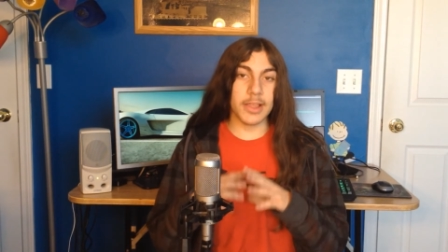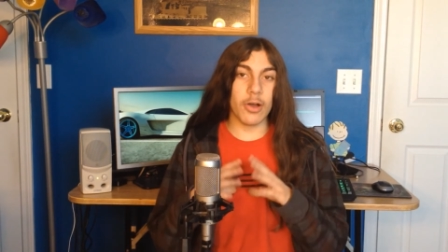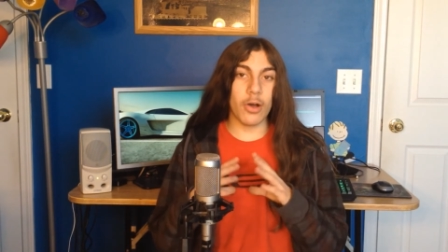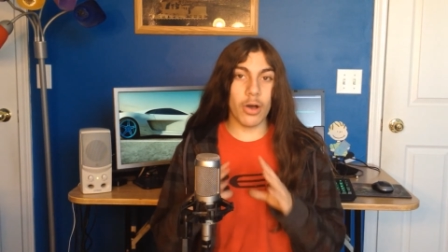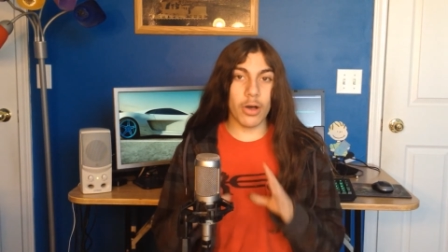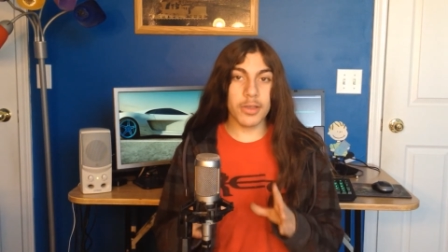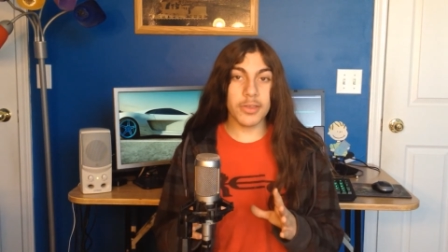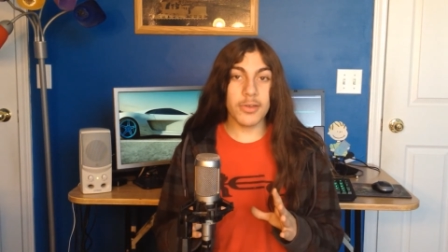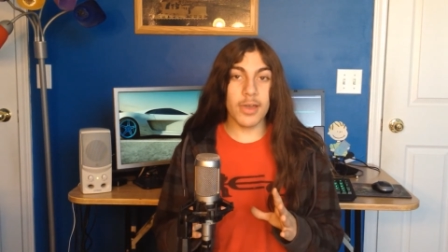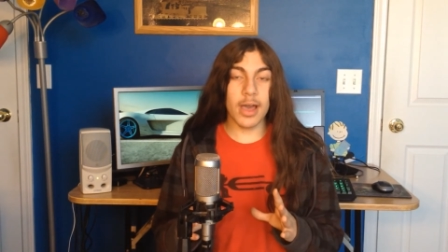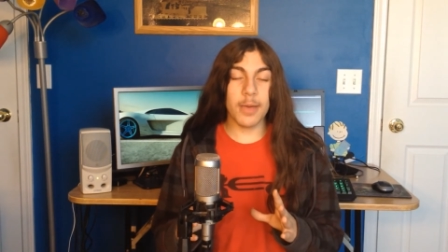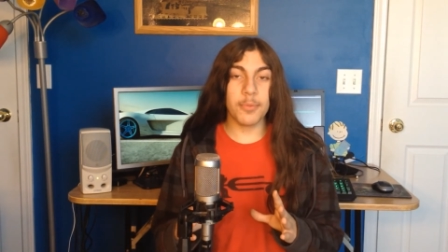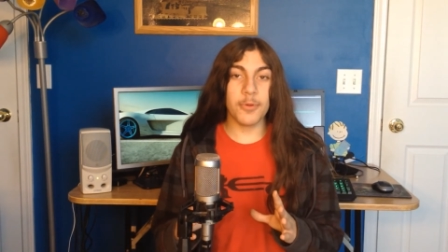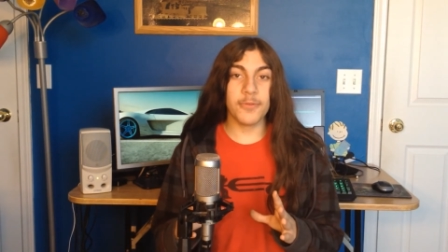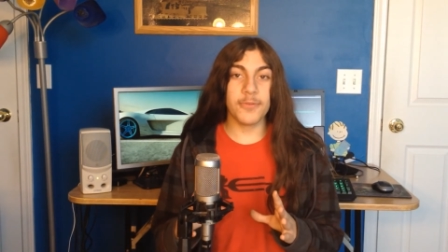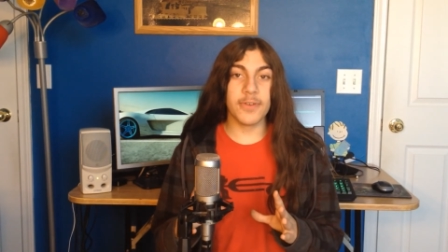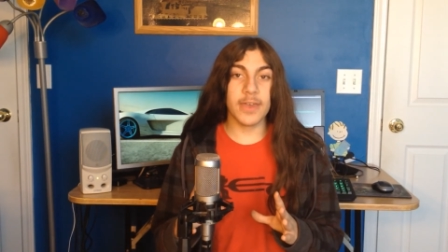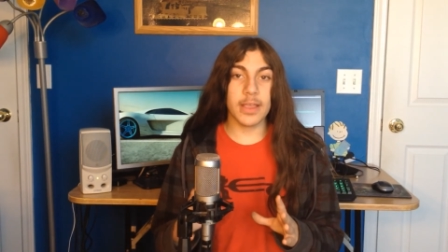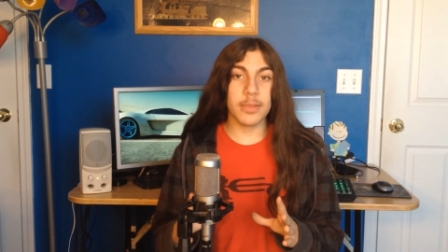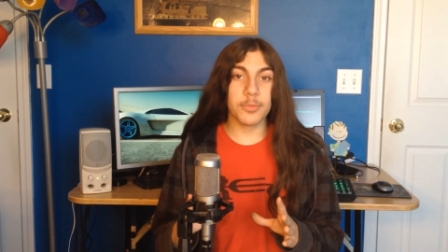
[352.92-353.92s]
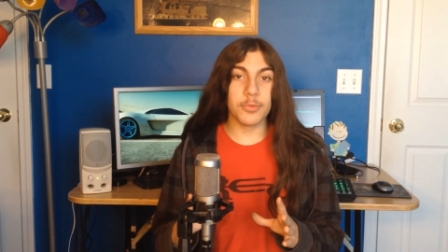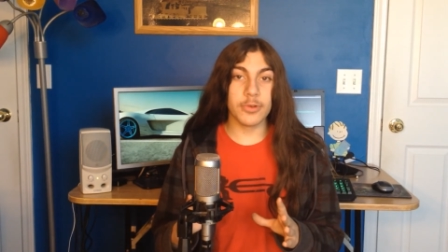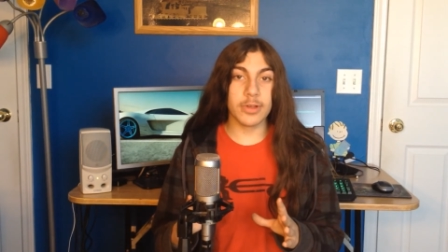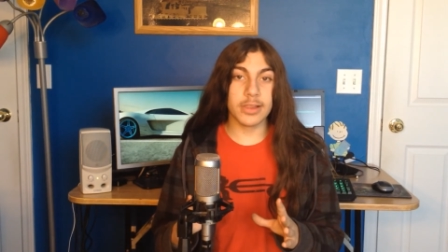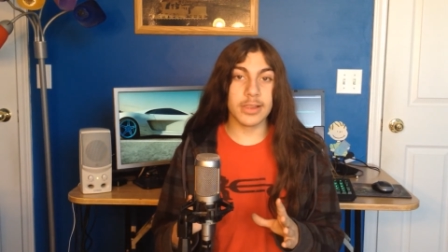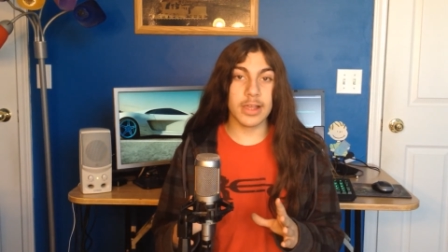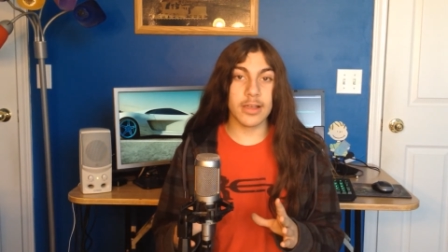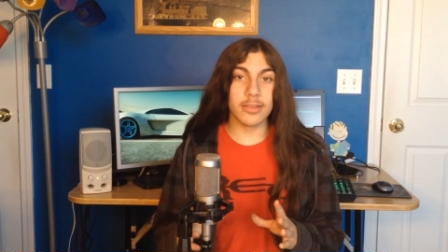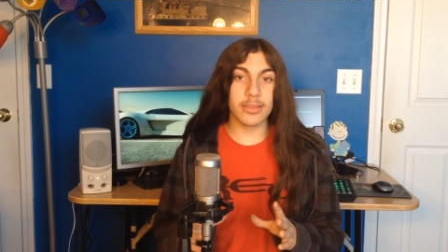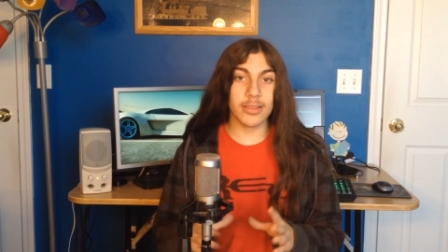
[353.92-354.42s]
Now, all you Apple
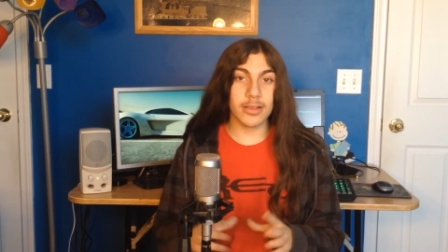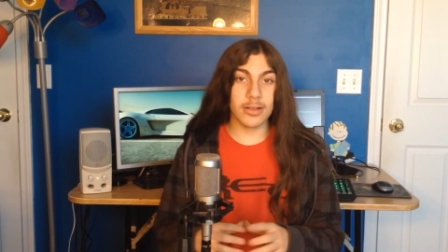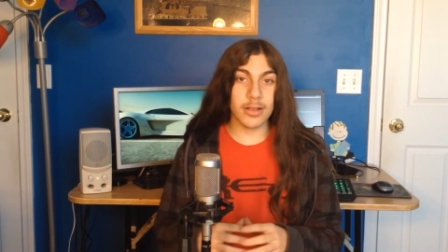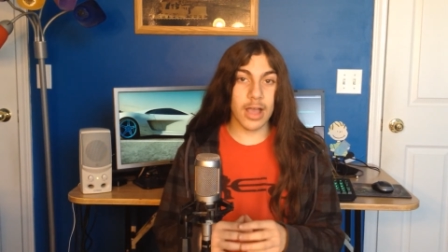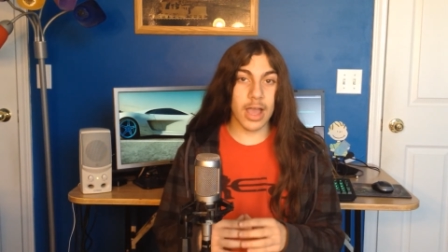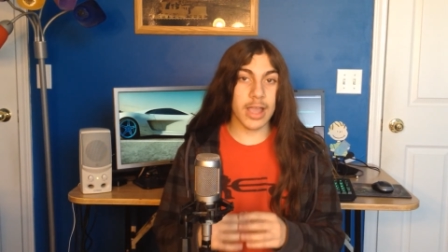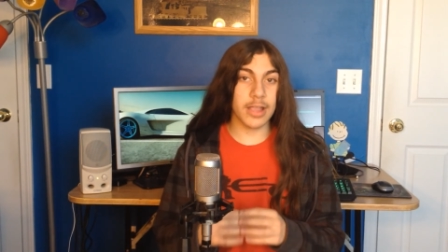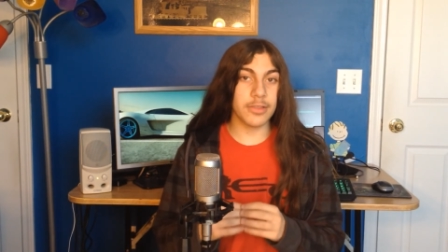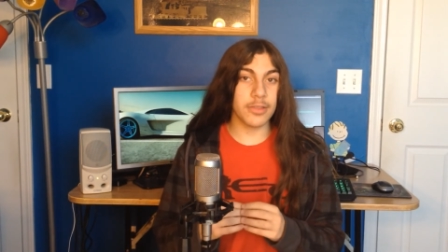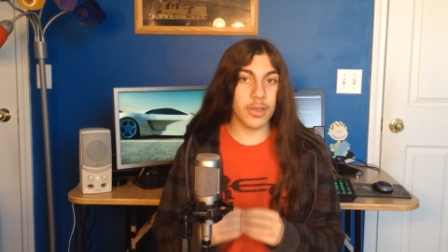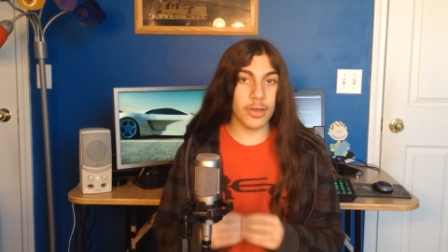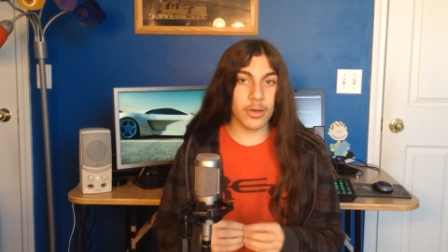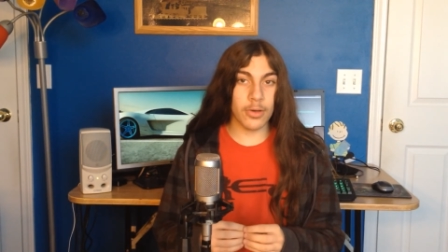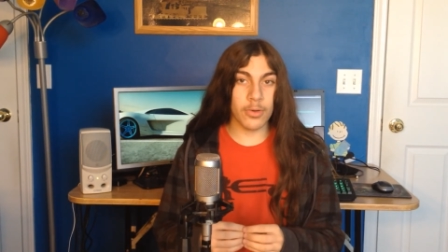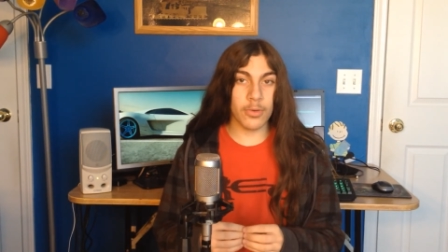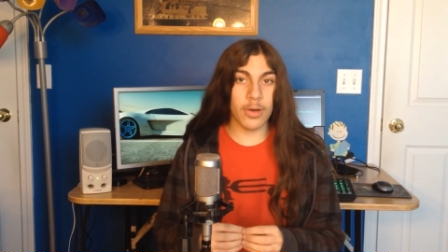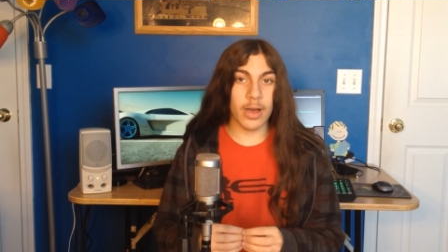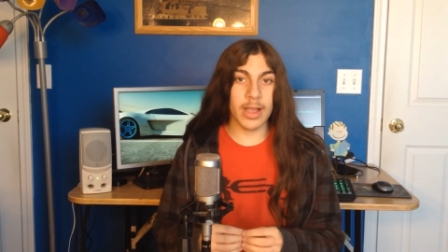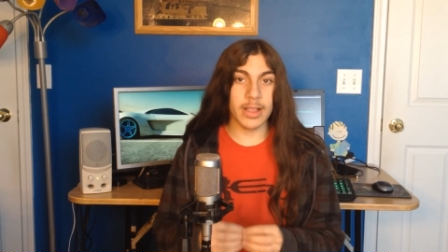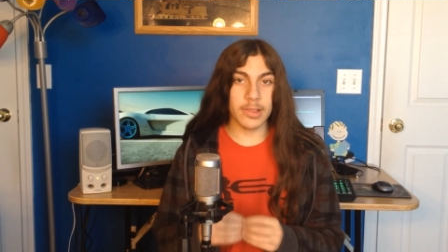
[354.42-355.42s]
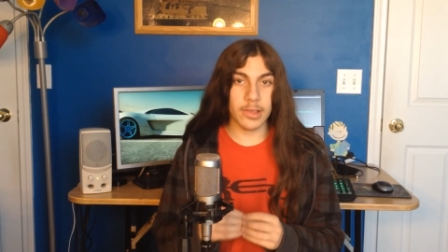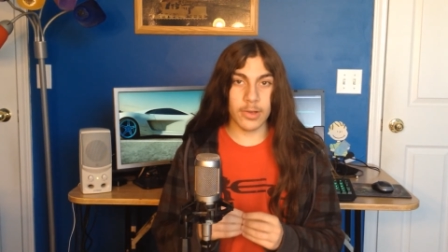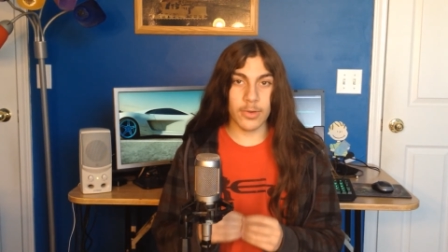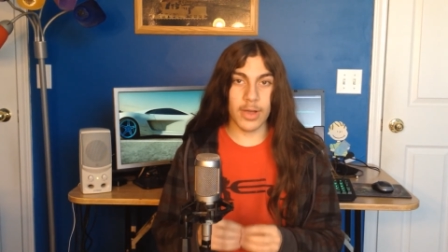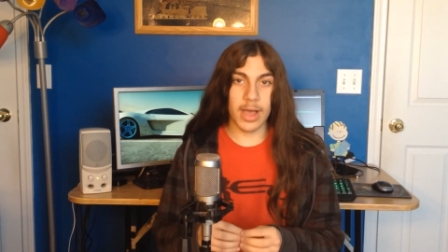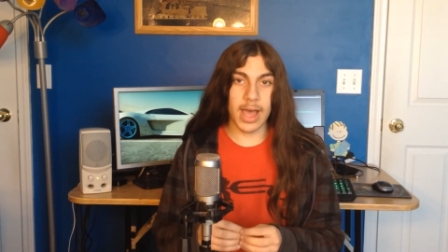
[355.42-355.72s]
fanboys out there, I know, I know,